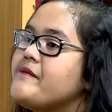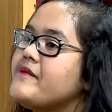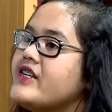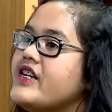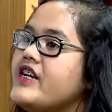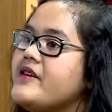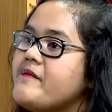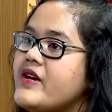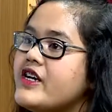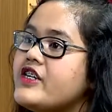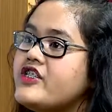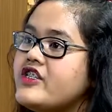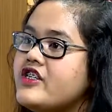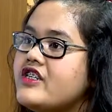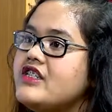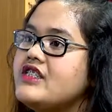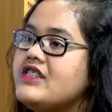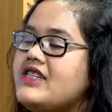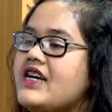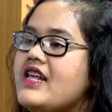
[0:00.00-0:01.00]
he makes
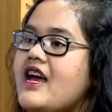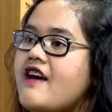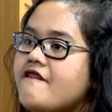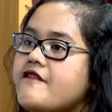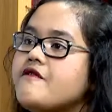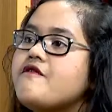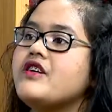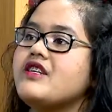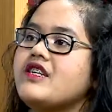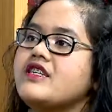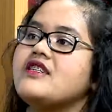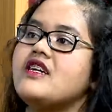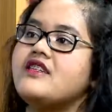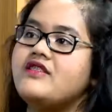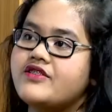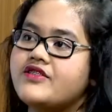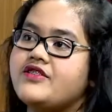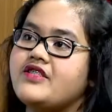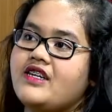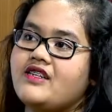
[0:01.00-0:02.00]
sure that everyone is
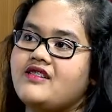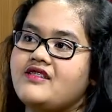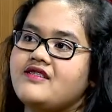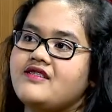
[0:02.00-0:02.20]
understand.